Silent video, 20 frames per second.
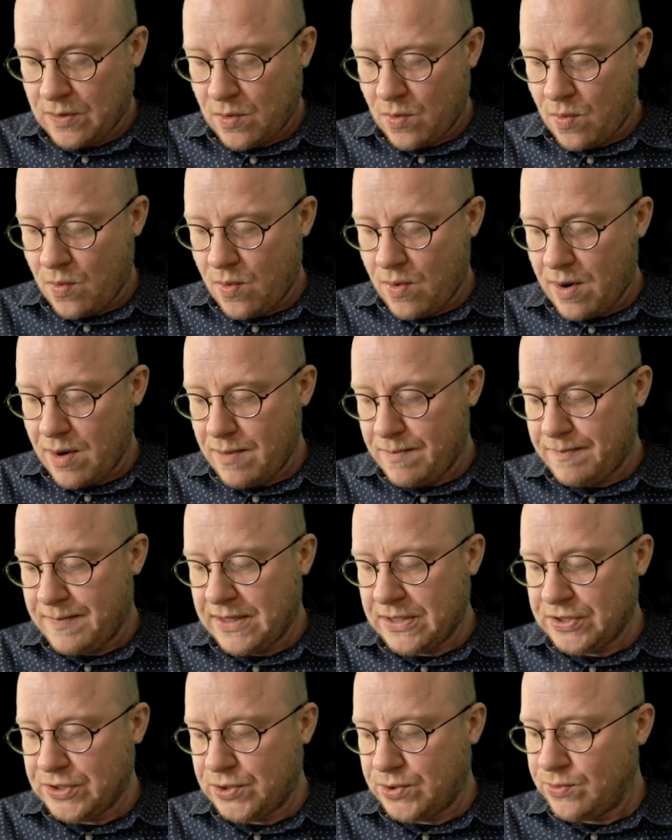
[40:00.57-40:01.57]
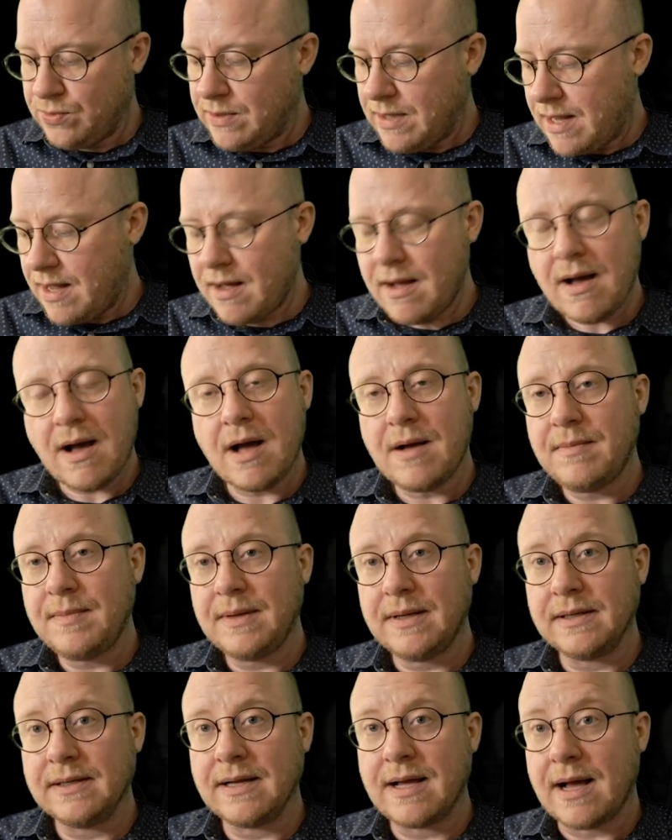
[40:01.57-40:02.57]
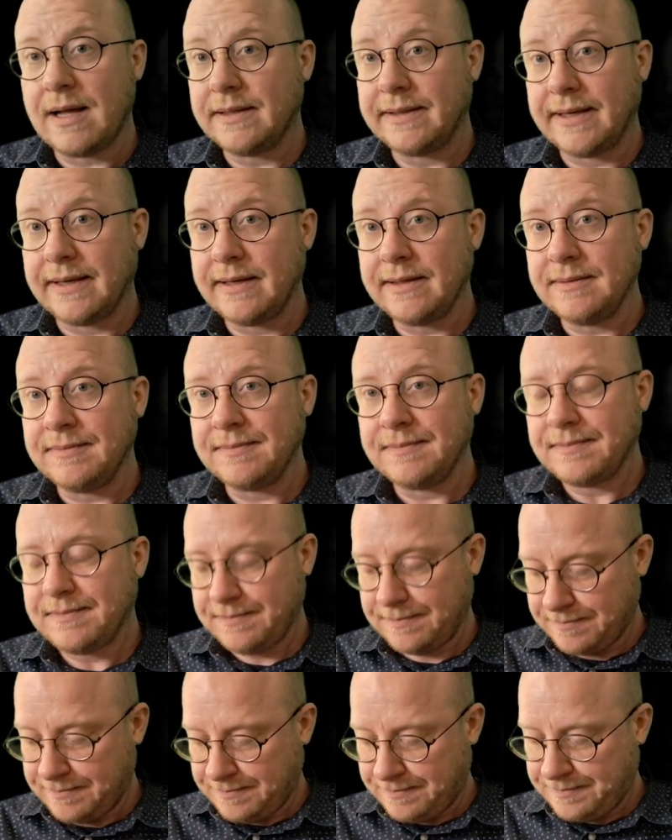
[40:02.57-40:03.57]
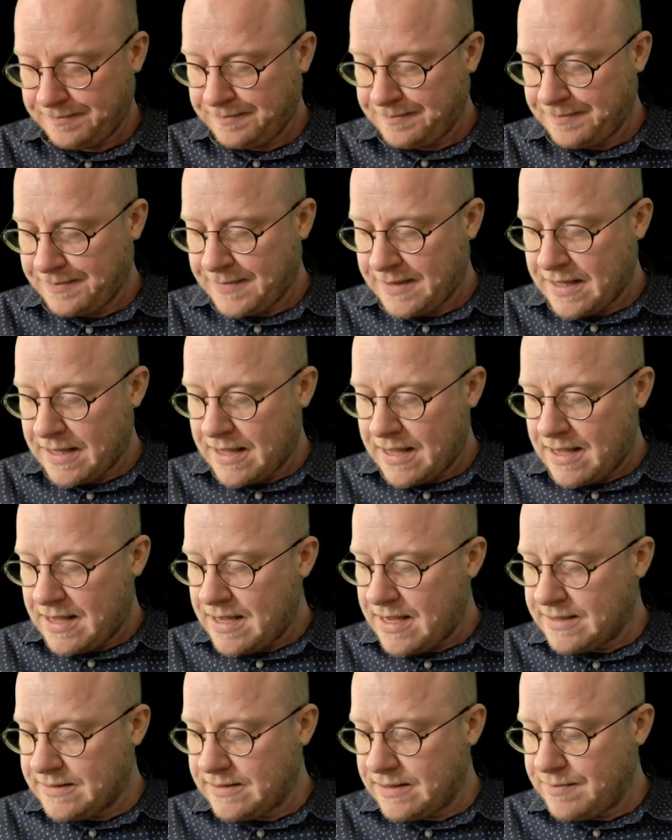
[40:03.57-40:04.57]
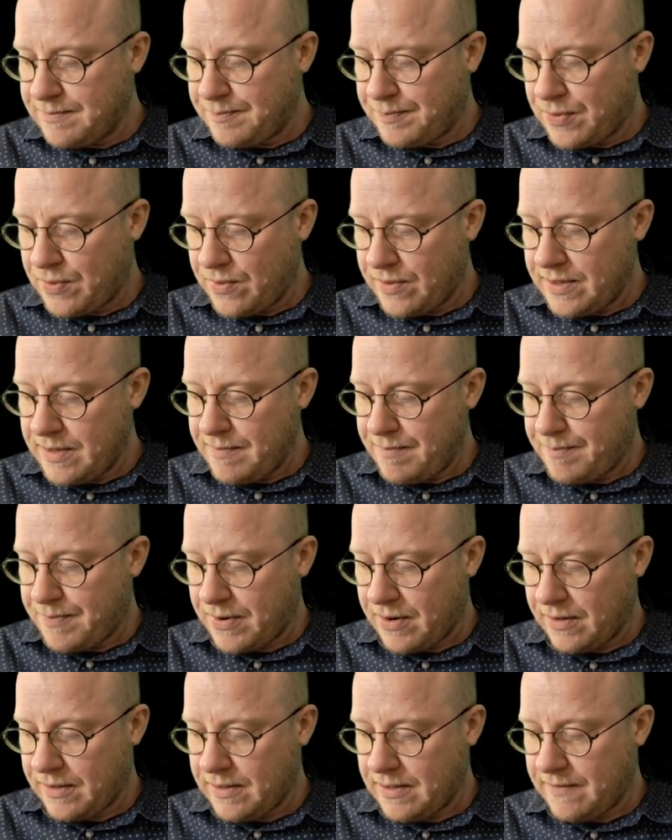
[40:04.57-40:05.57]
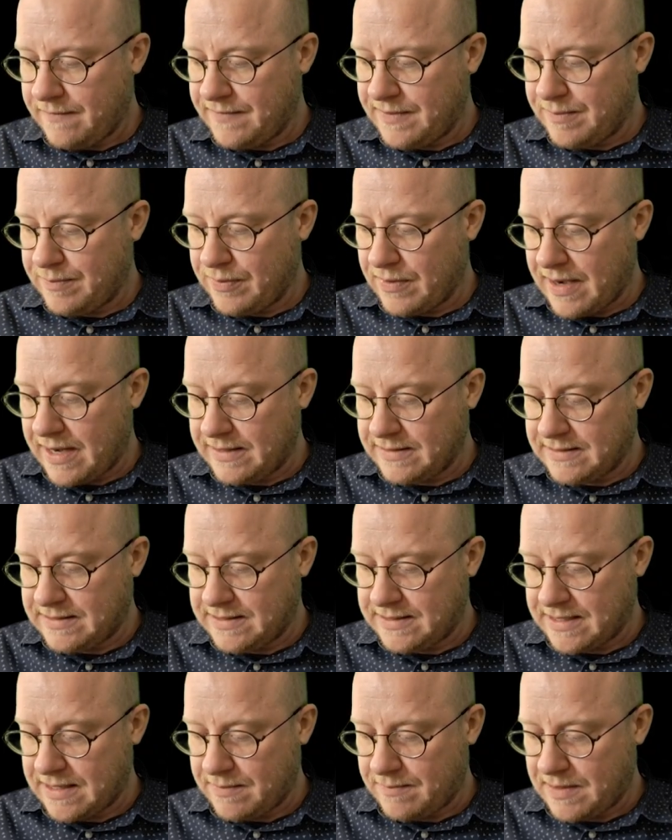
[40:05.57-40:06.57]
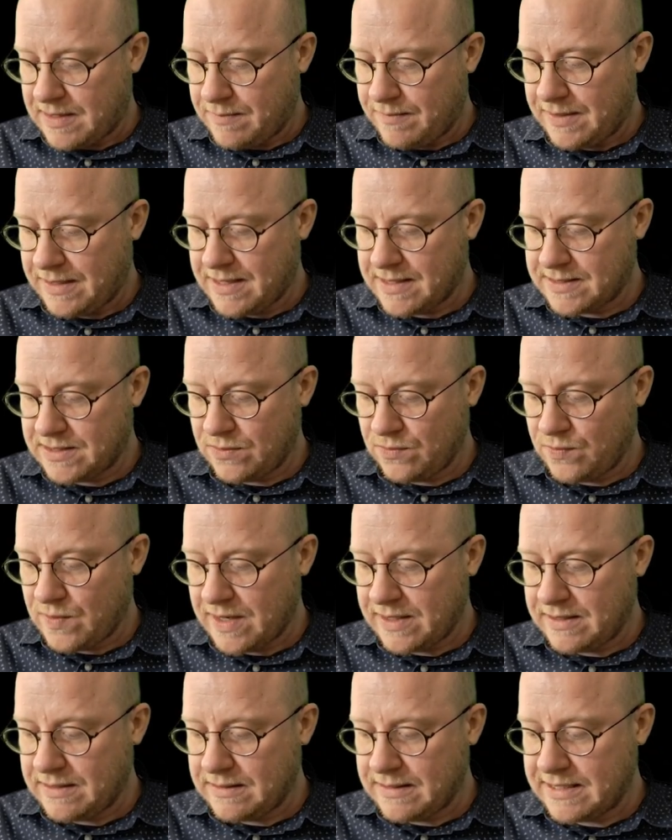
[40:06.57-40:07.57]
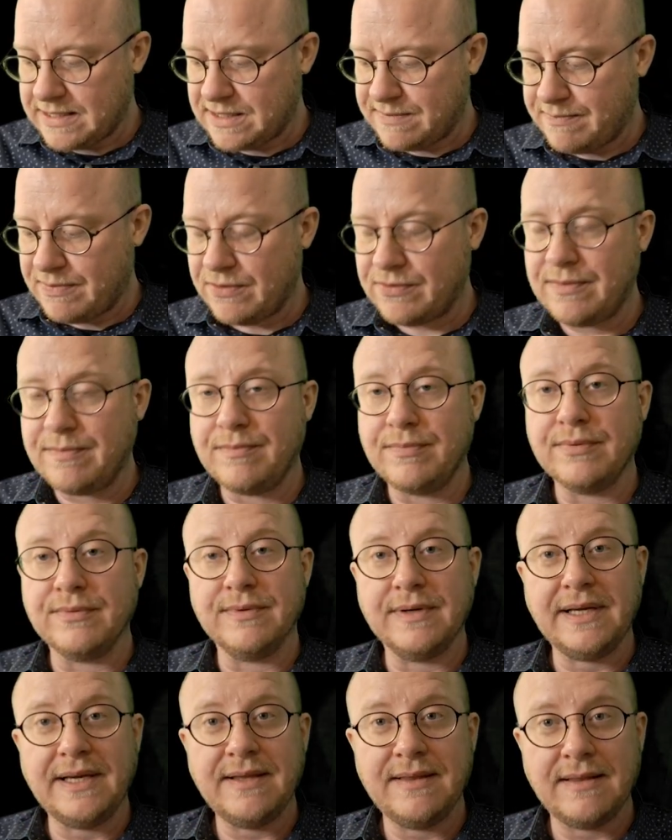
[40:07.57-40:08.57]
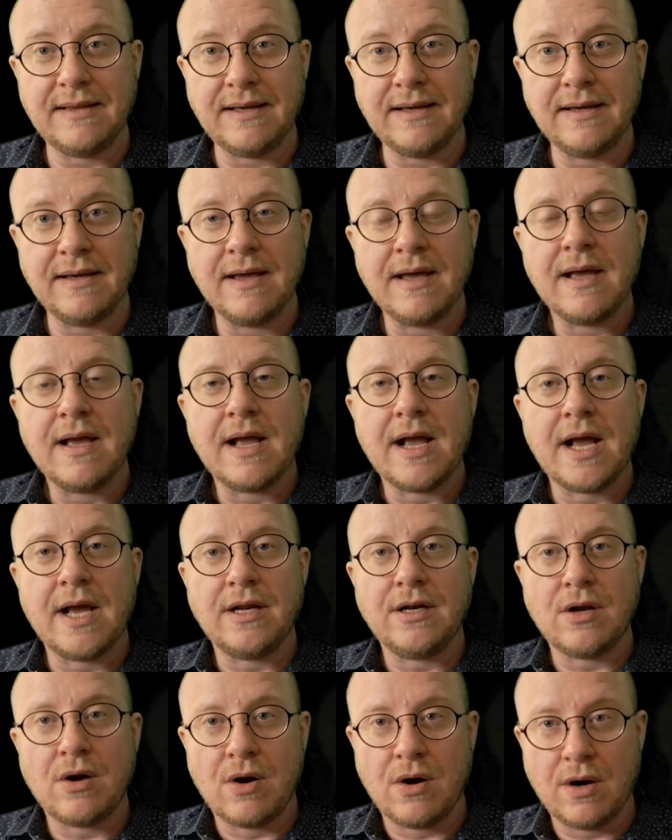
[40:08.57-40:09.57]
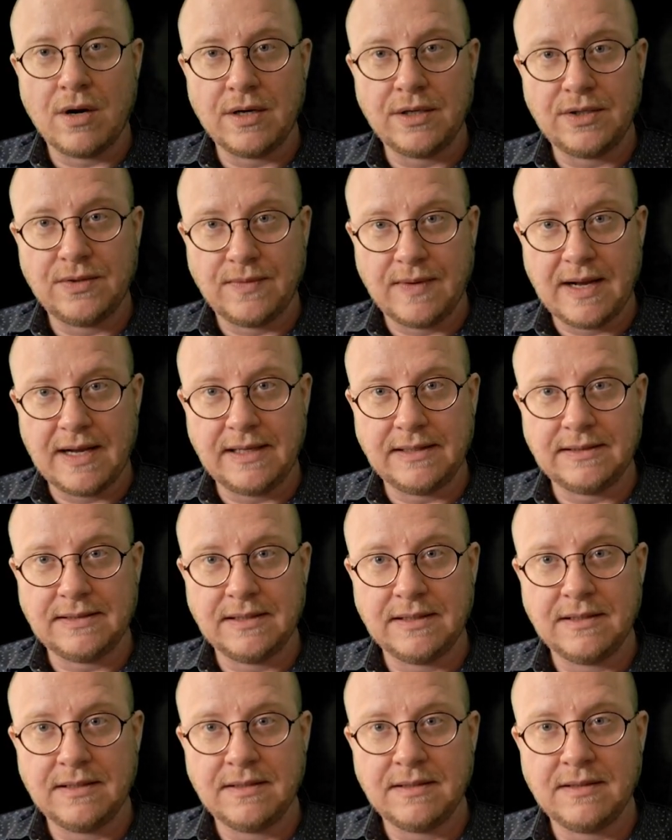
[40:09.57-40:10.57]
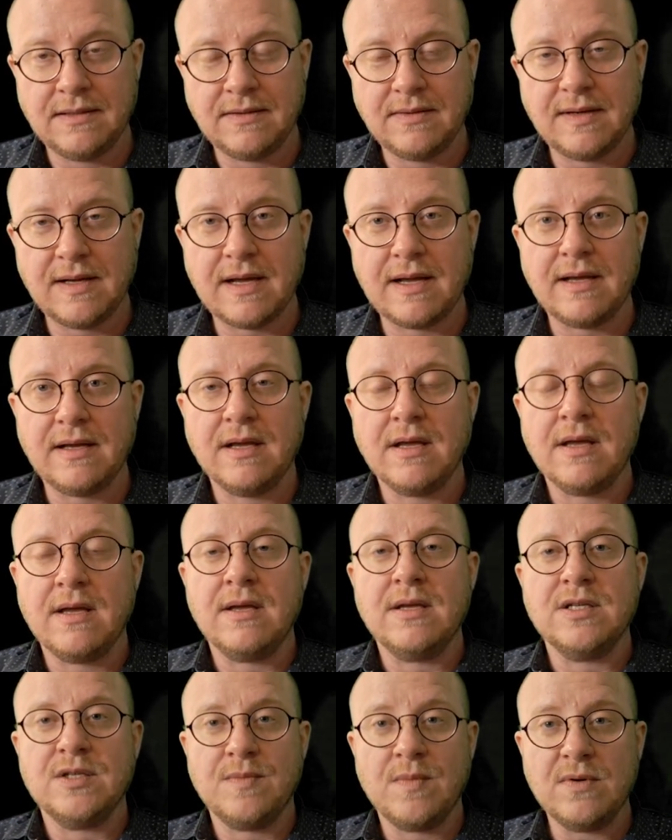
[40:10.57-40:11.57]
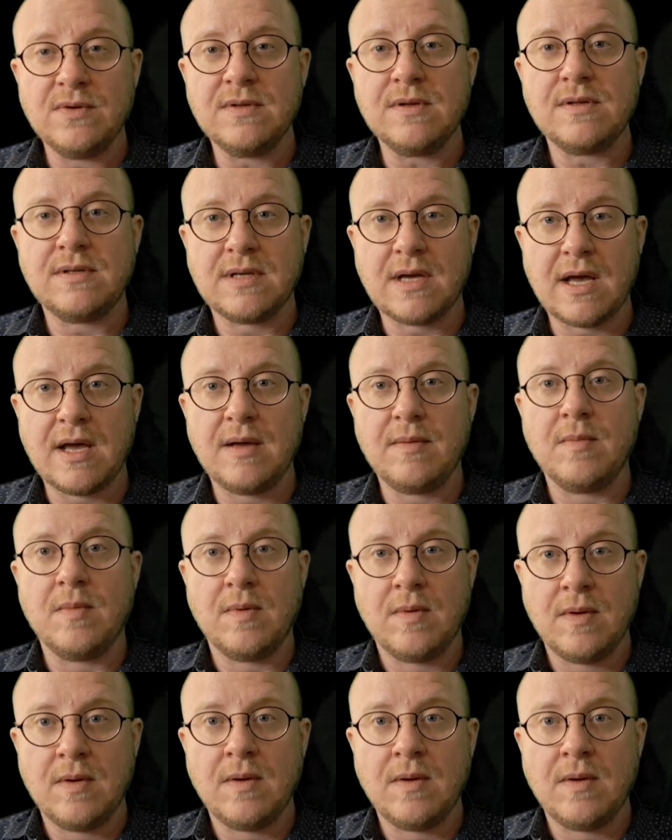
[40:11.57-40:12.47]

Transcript: or medulla oblongata, is an important part of the brainstem because it regulates both breathing and heart rate. Okay, so most of the time,